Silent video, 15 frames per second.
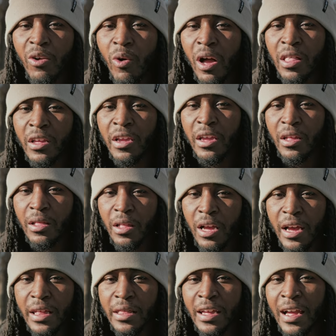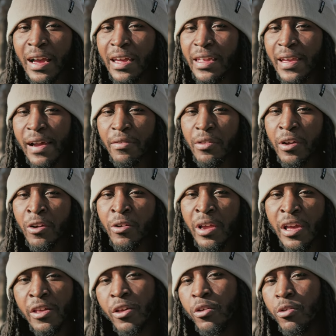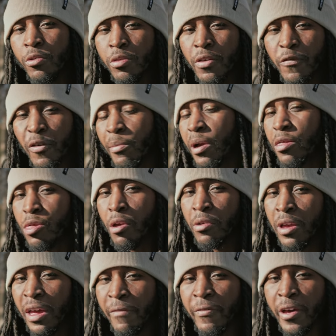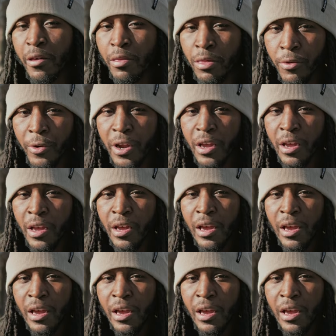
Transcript: quality L U T that I can download and use from my Sony F X three,